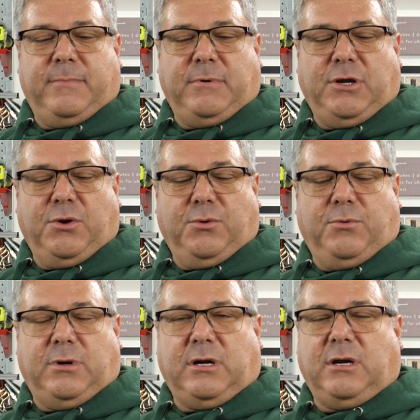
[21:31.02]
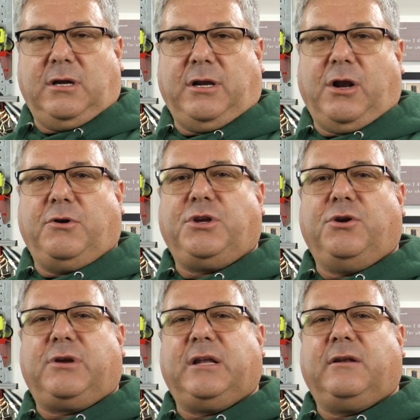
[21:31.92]
You
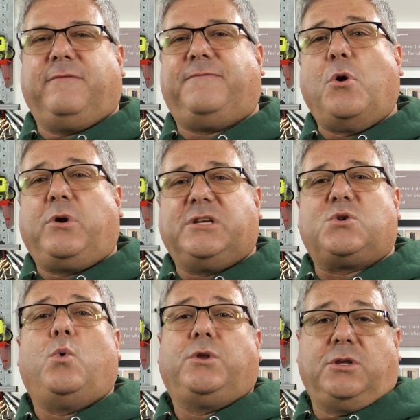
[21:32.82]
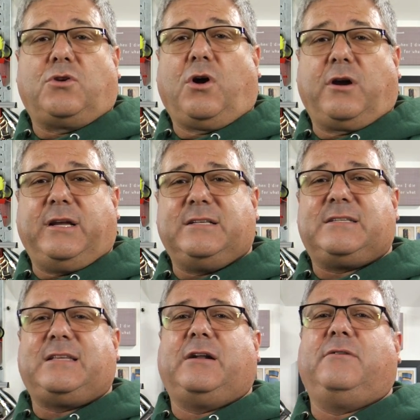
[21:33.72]
can focus on the target
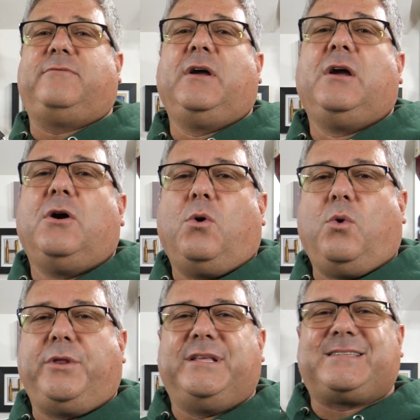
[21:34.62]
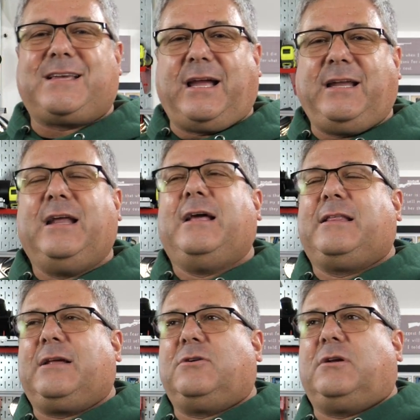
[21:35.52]
instead of on the sight.
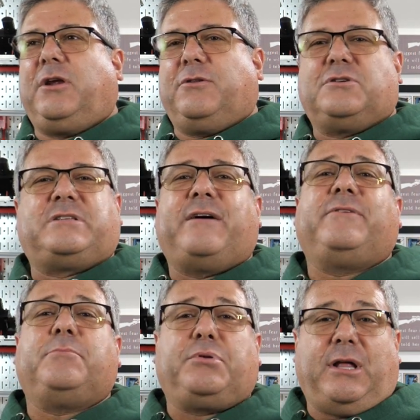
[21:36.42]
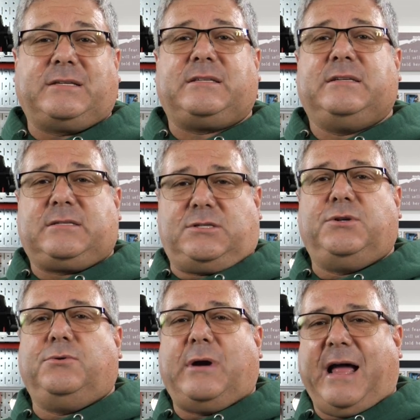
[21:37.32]
There's definite pluses
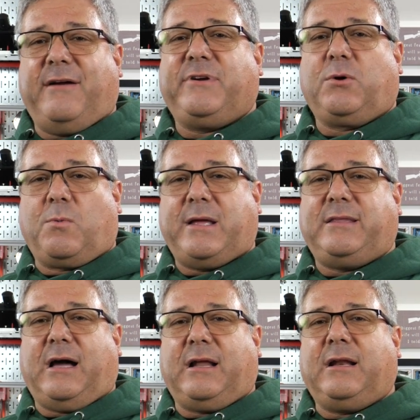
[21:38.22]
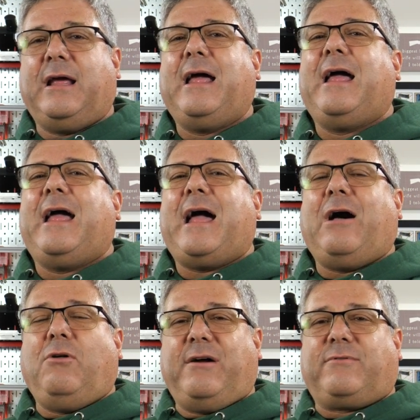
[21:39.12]
to having a red dot.
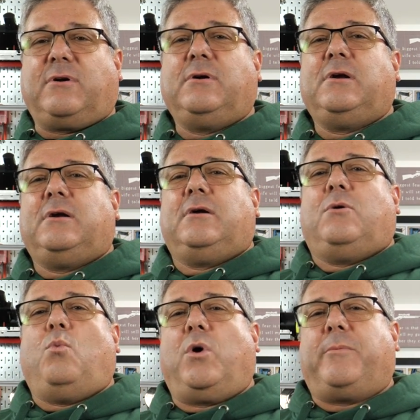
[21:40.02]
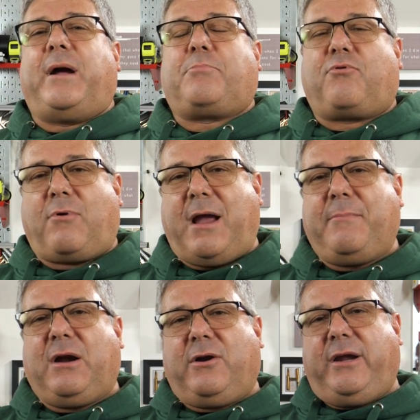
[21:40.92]
However, one of my
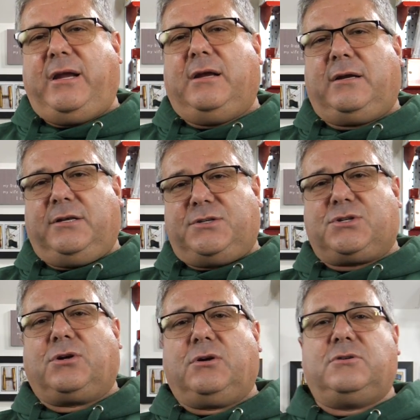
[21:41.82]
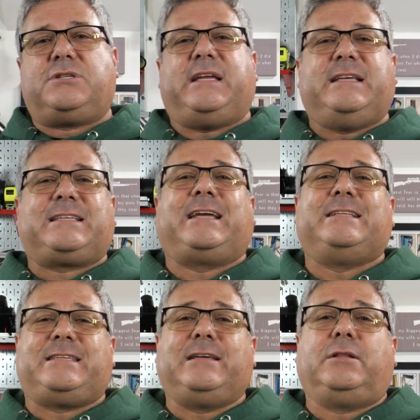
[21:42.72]
primary concerns is
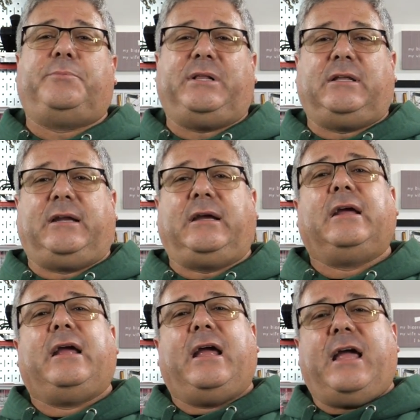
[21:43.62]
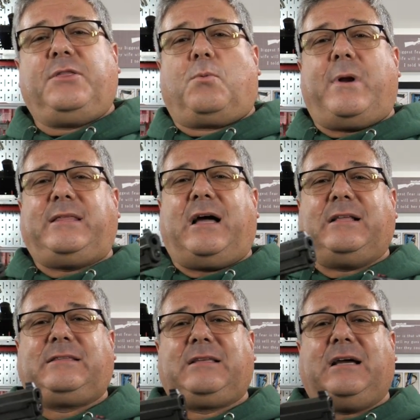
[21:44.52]
concealability, and the red
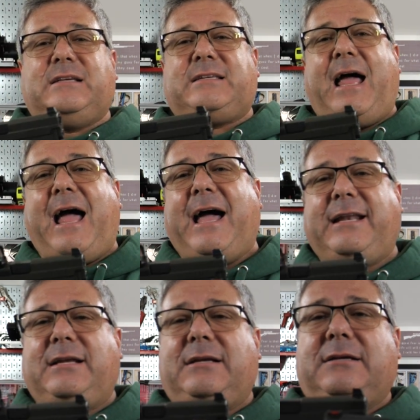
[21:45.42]
dot does add